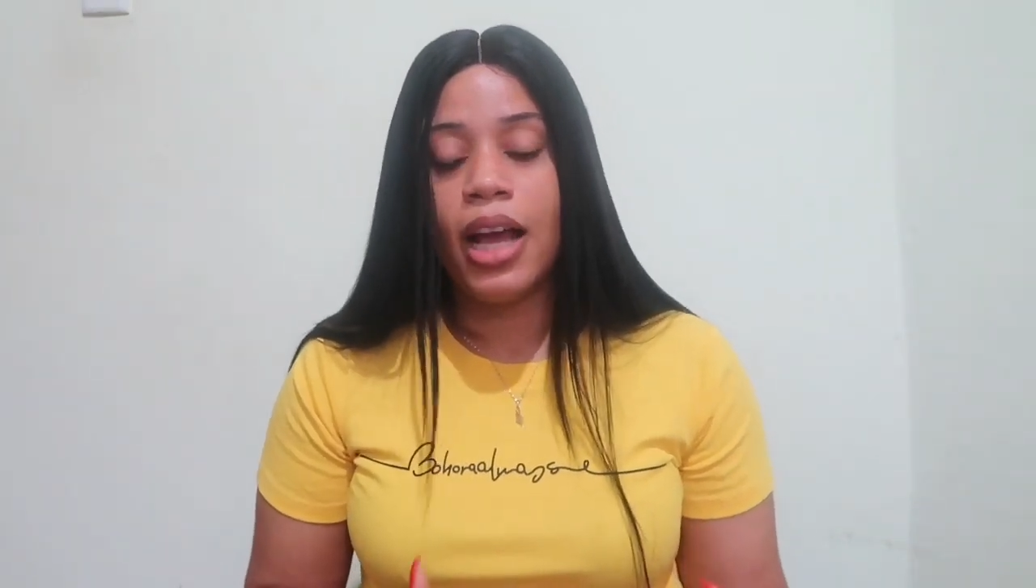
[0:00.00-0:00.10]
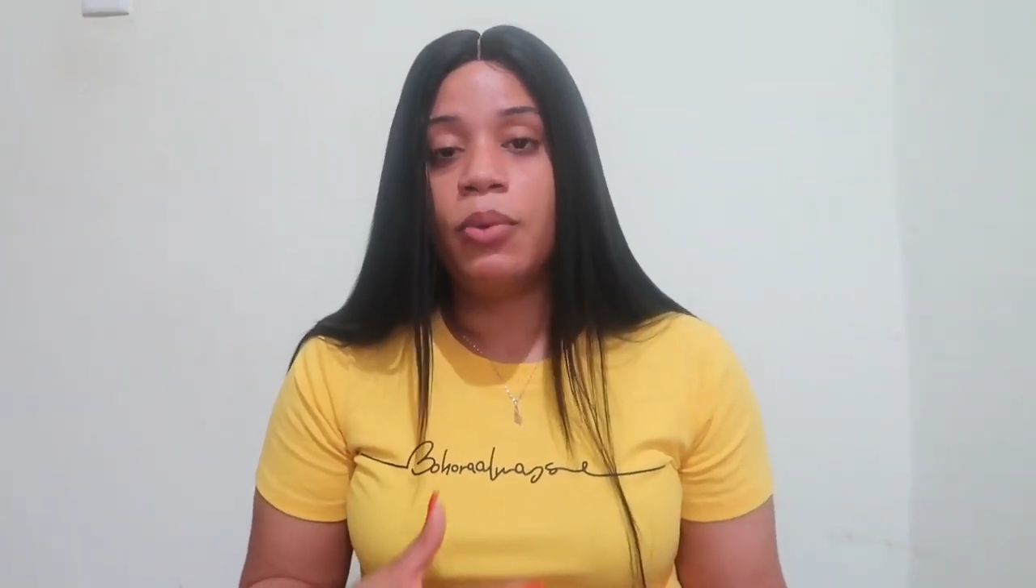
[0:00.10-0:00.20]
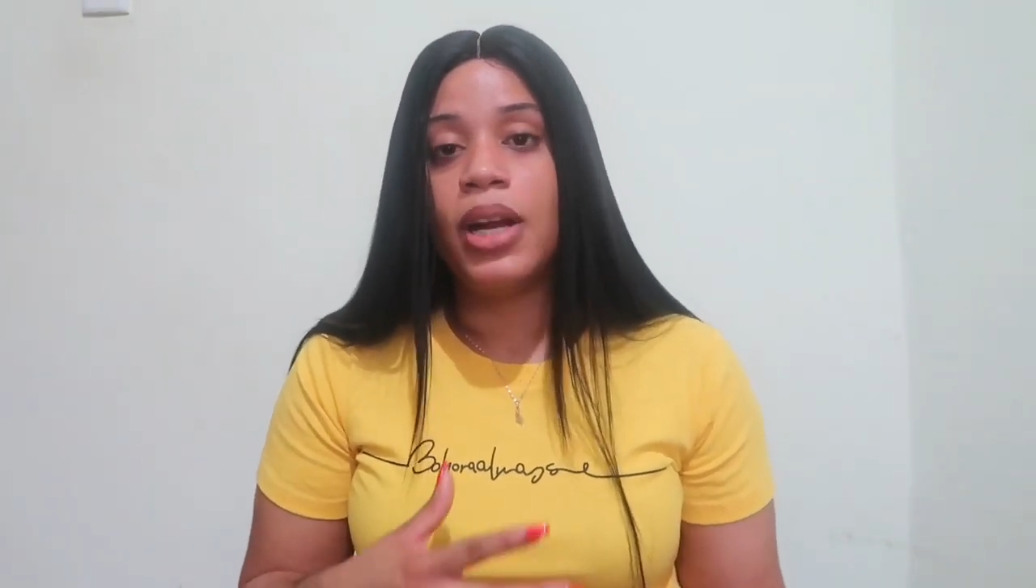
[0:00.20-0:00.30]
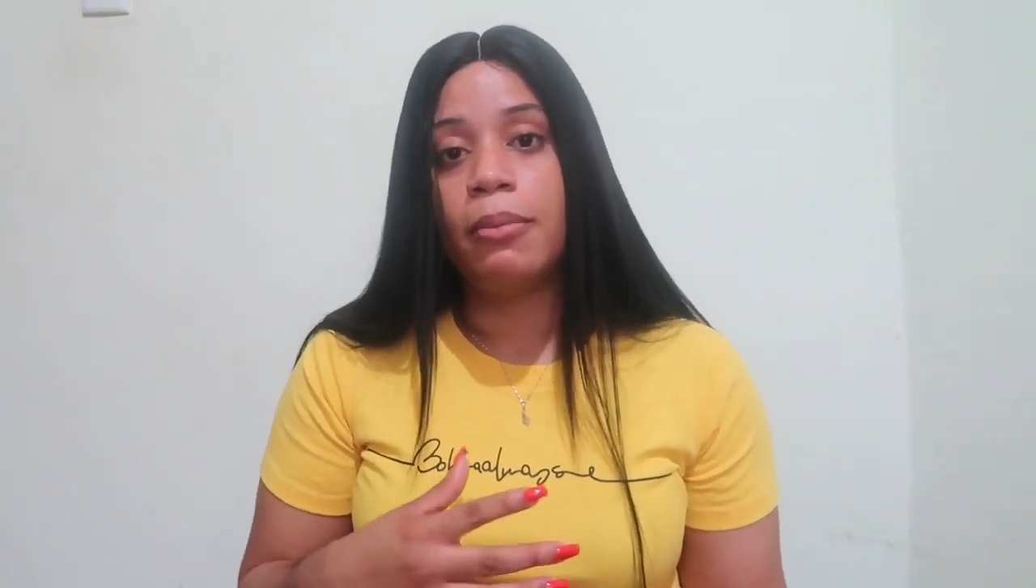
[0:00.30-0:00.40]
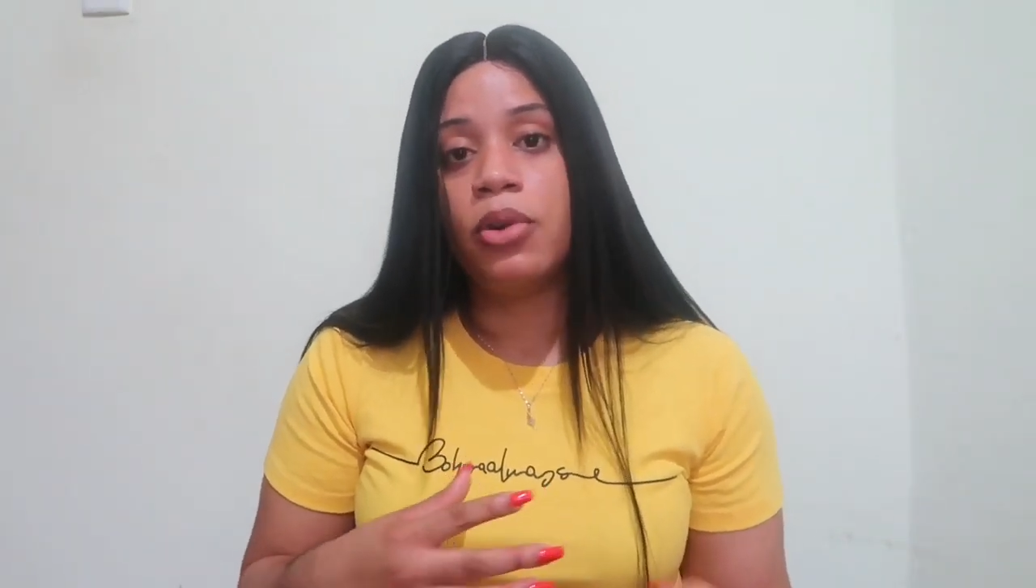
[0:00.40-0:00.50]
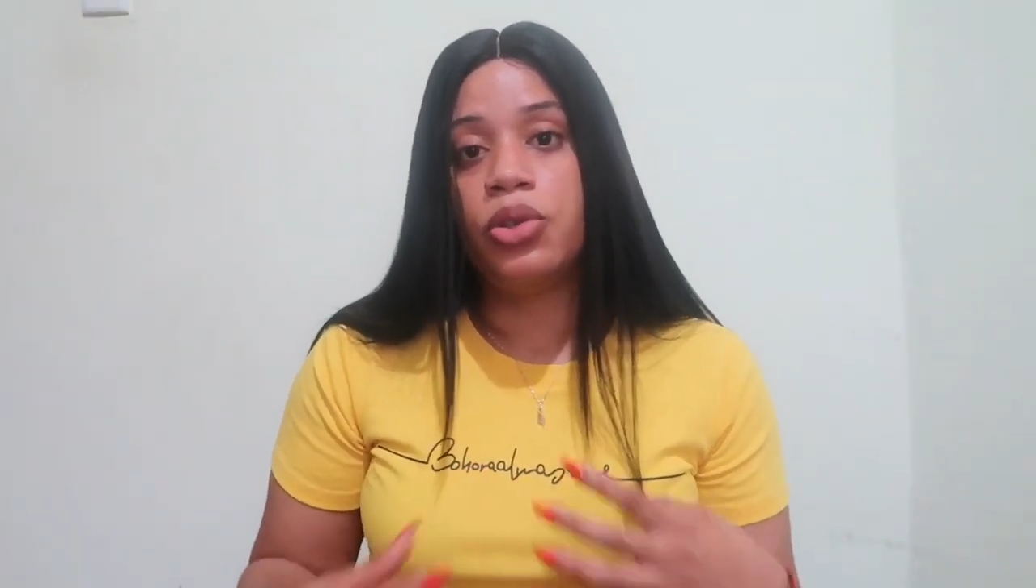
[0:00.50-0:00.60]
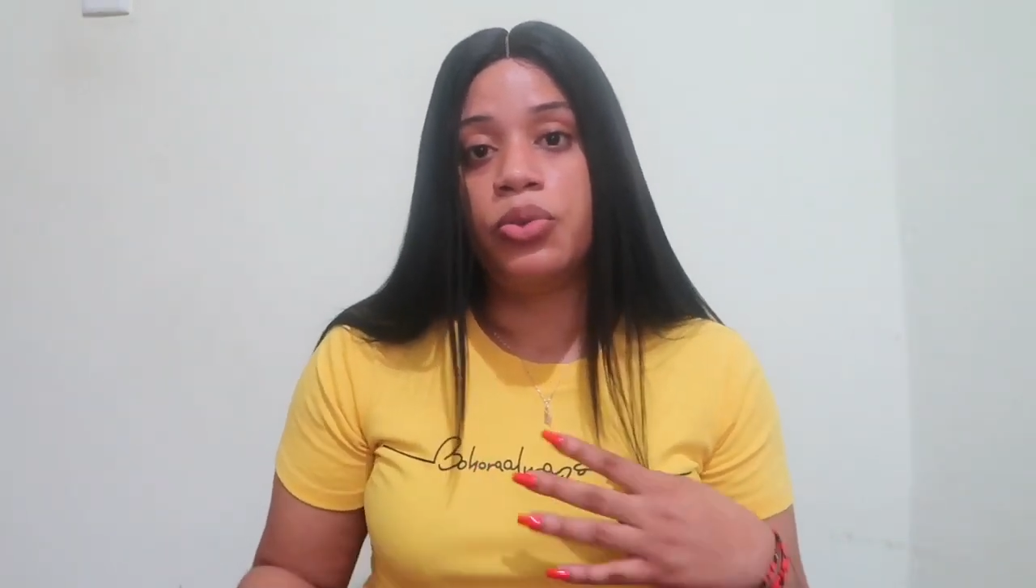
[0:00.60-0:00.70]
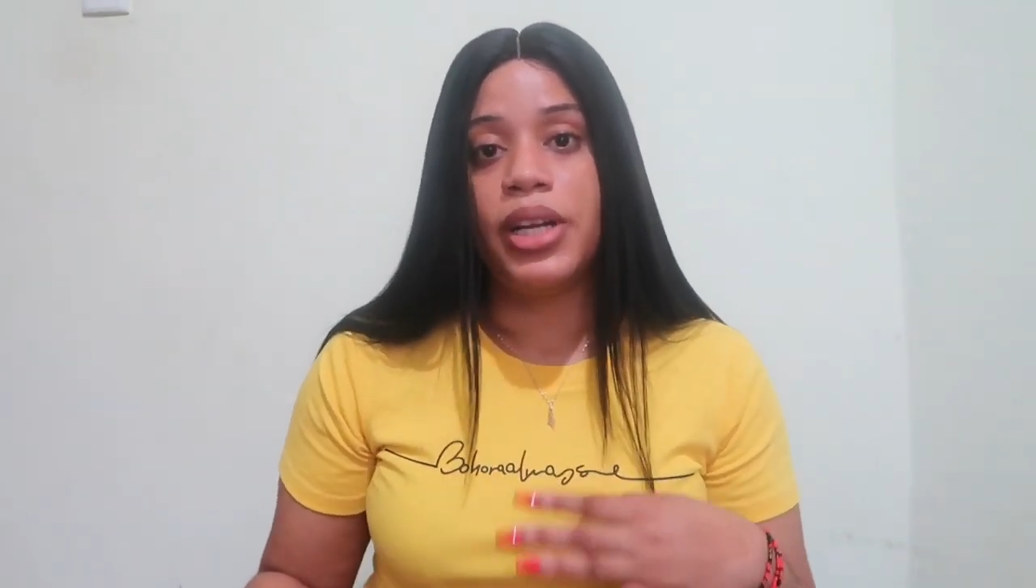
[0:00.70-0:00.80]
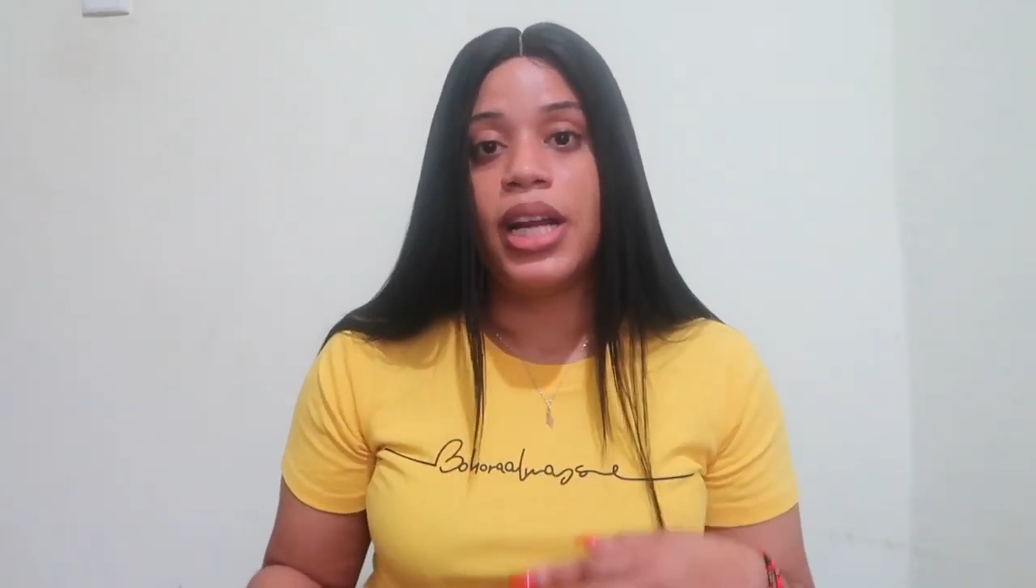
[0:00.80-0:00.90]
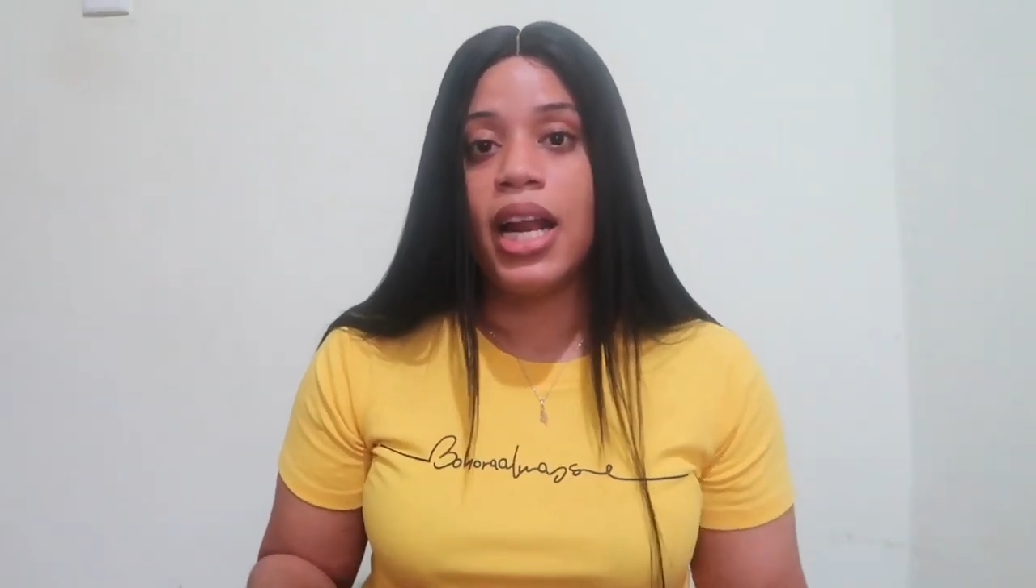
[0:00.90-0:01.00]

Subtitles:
and when I'm not doing